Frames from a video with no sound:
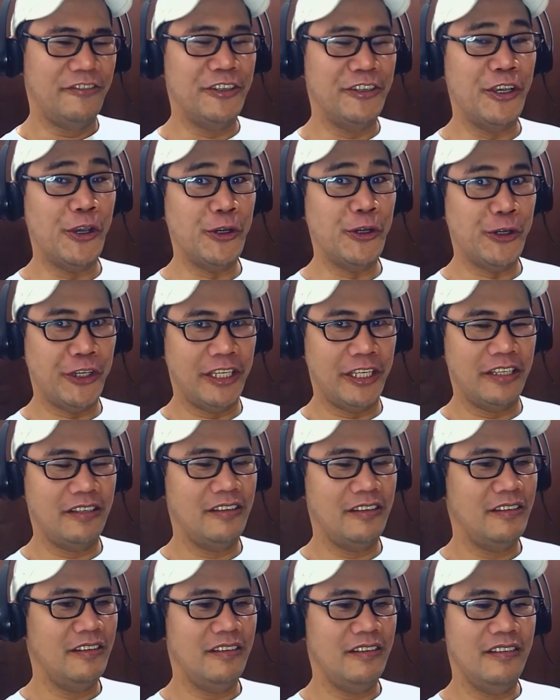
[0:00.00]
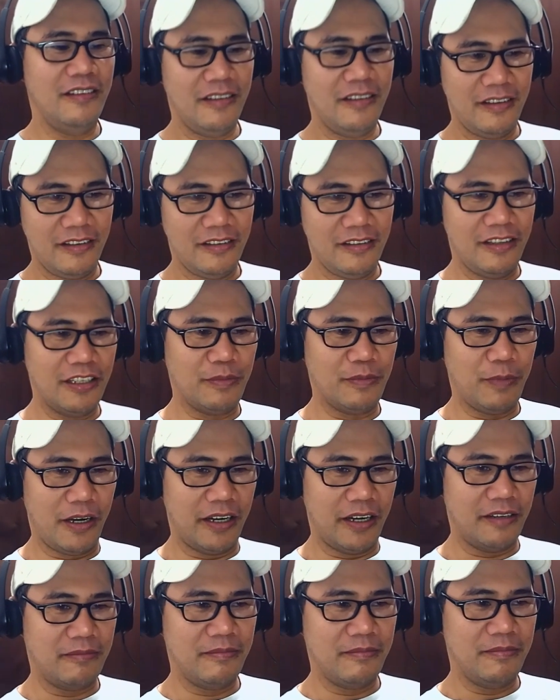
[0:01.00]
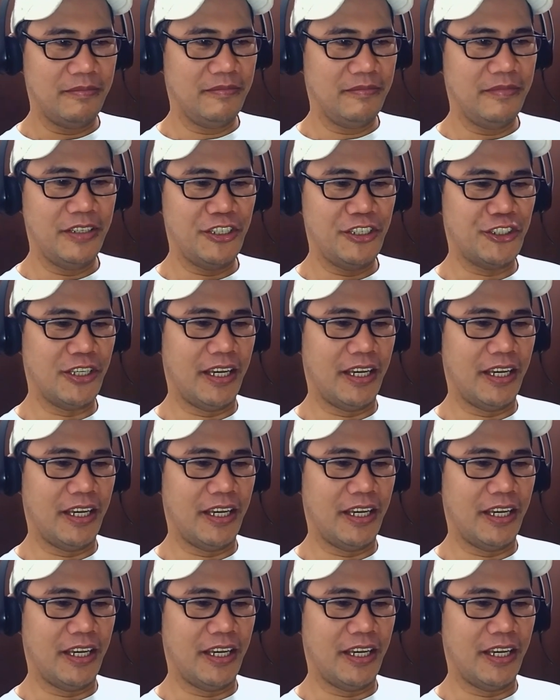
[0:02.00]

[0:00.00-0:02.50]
Ryohei, this part, he